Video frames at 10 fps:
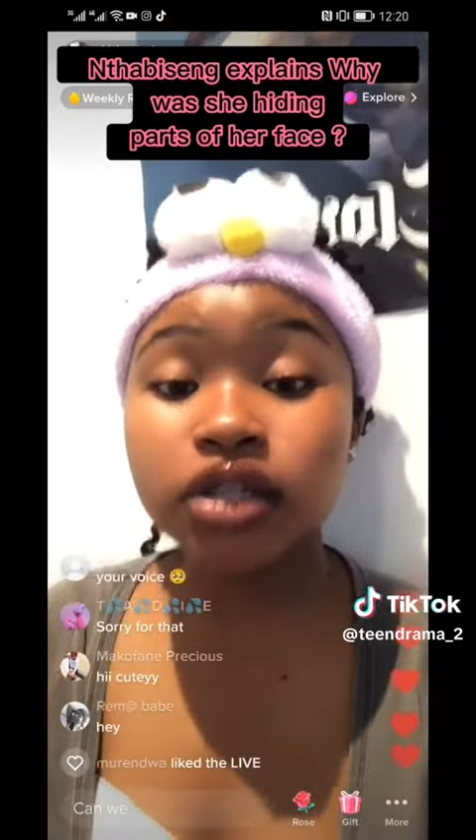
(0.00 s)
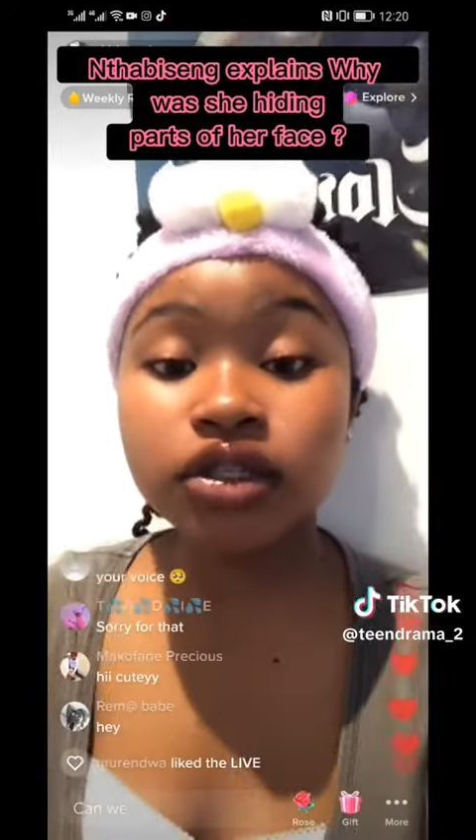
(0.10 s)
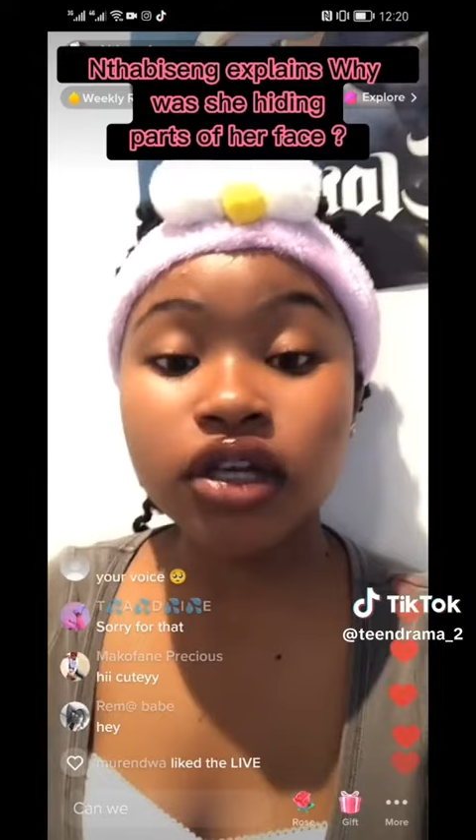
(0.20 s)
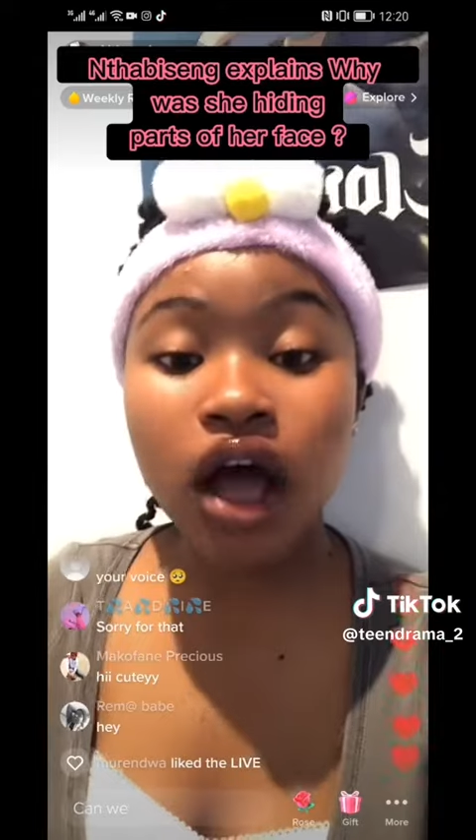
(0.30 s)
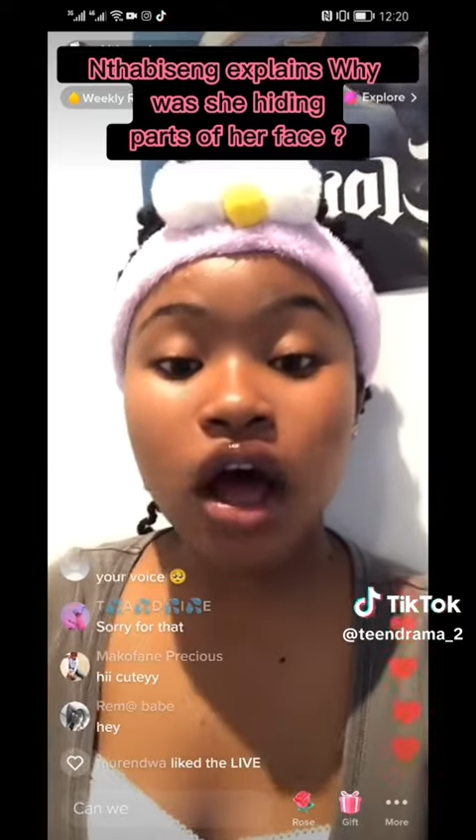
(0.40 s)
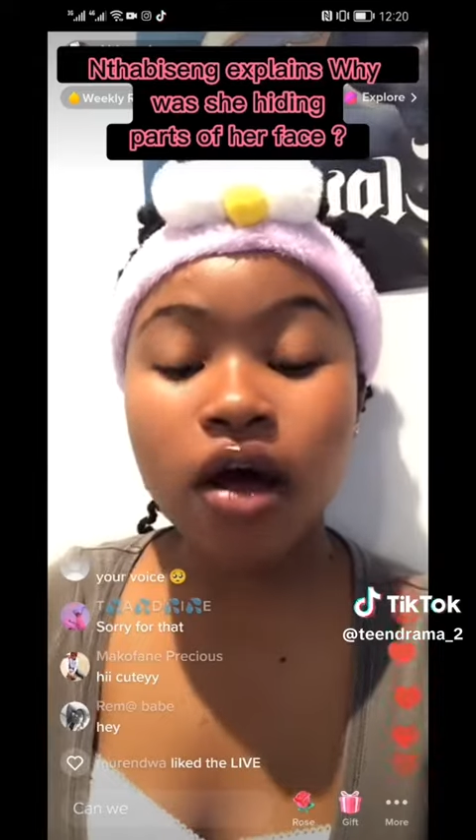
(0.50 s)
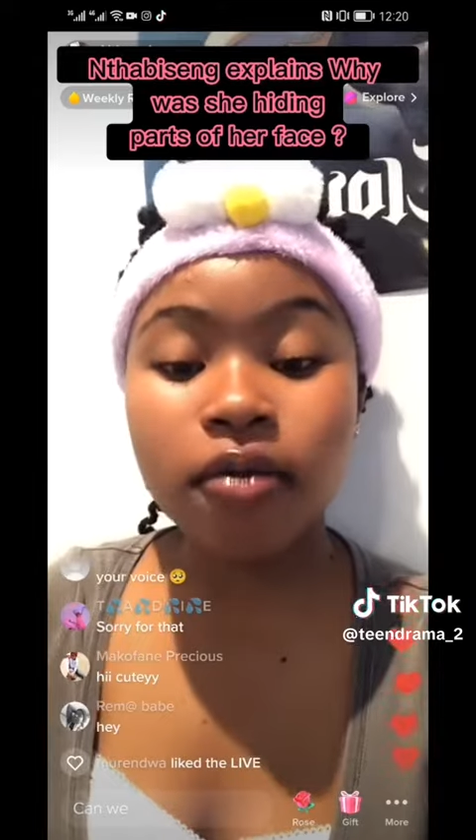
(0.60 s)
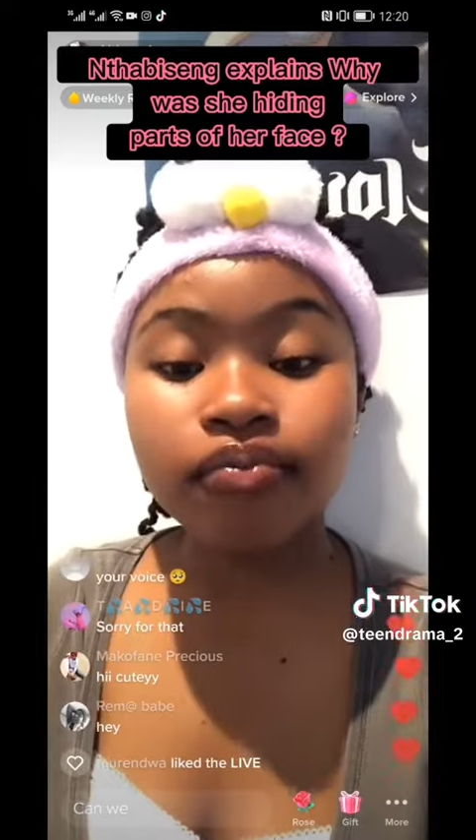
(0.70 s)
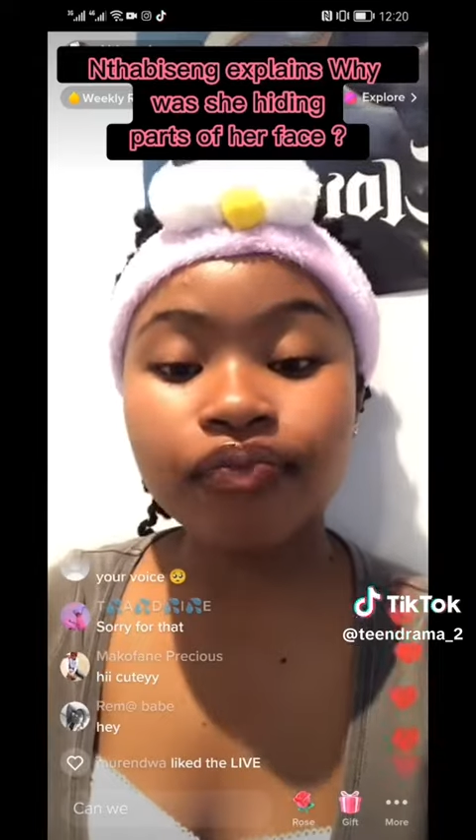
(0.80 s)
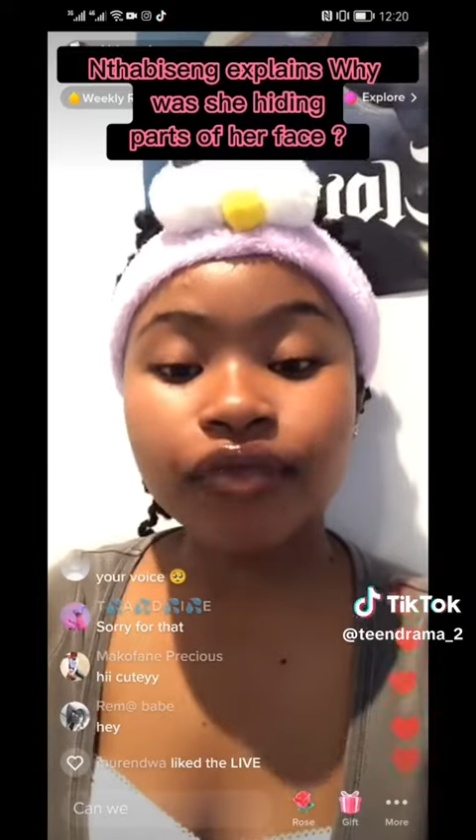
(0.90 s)
And
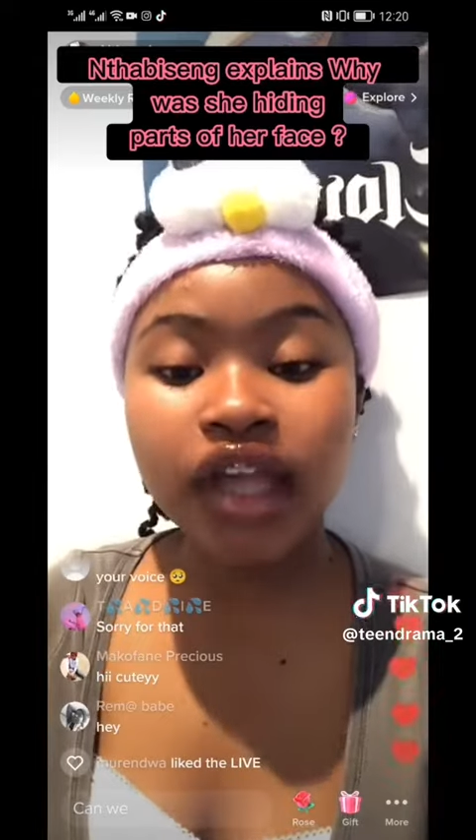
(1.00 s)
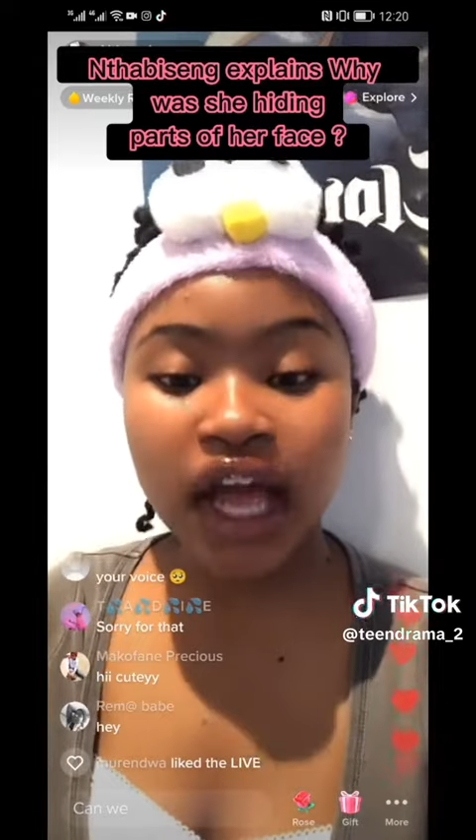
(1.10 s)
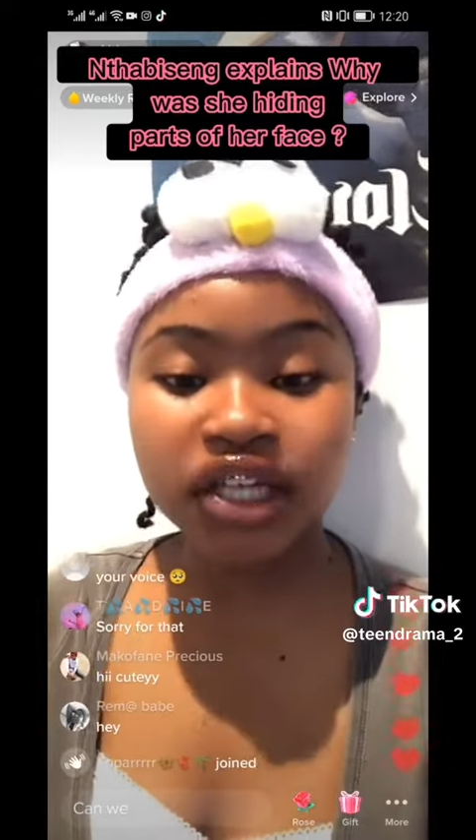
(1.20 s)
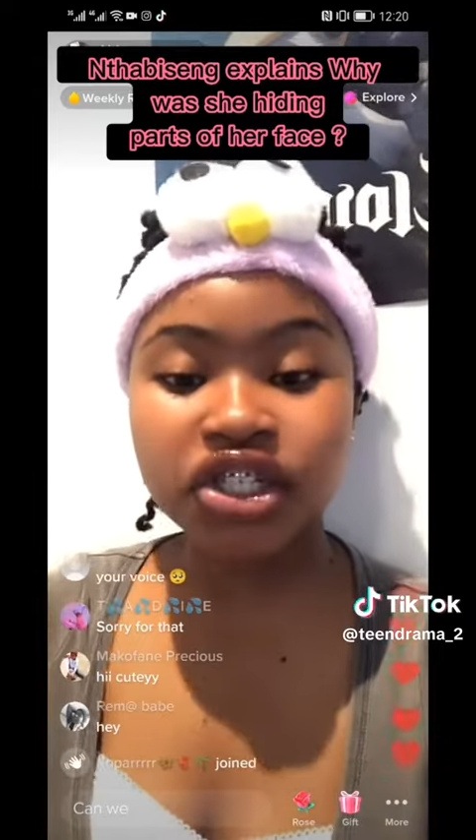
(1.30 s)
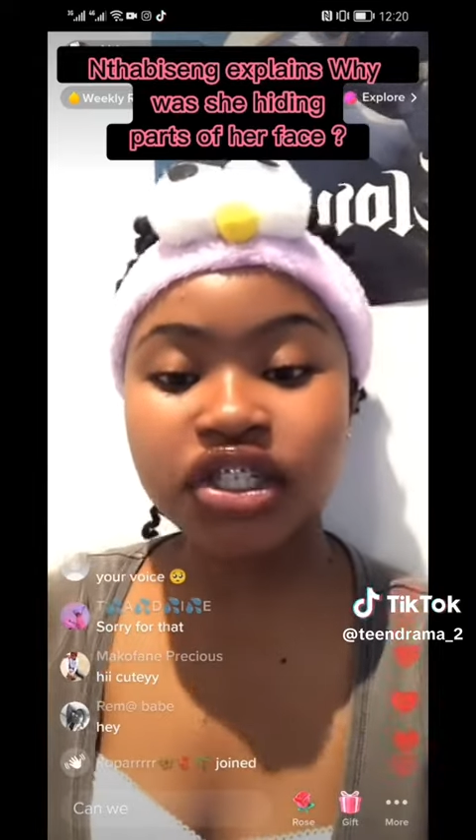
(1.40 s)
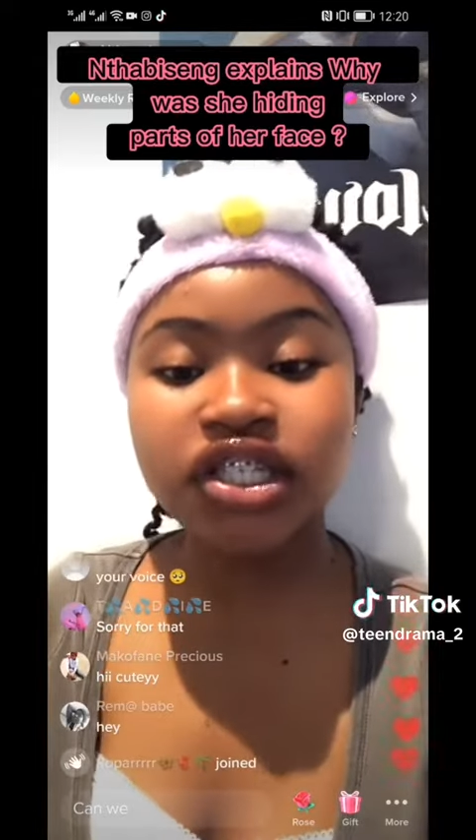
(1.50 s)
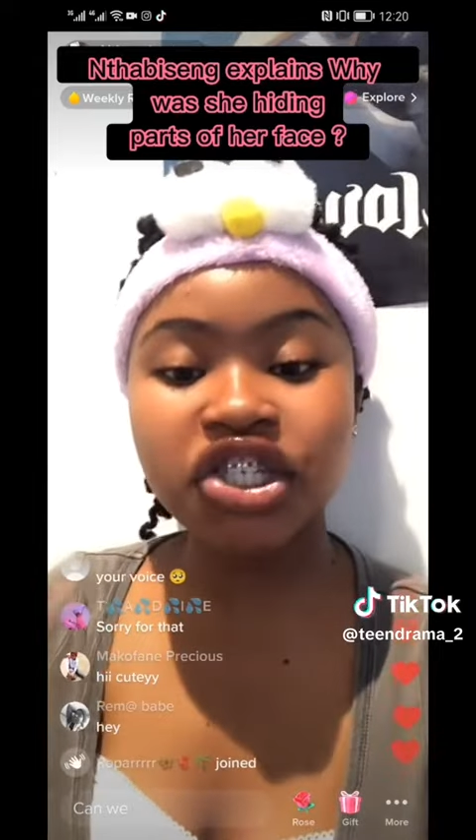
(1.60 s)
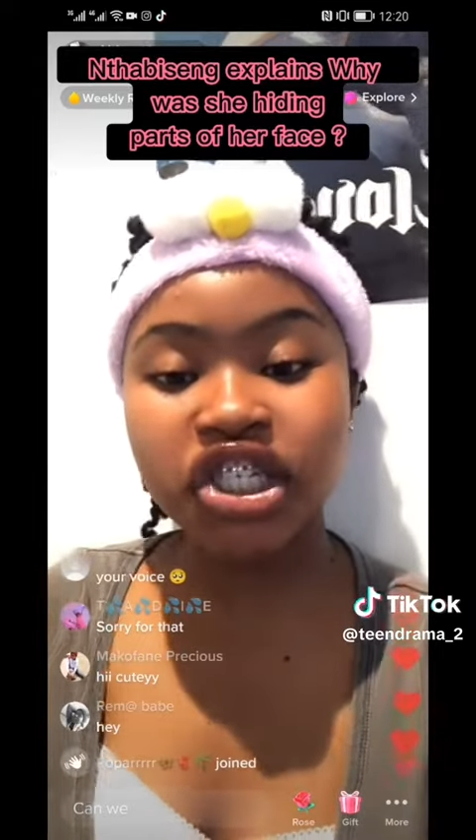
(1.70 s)
yeah,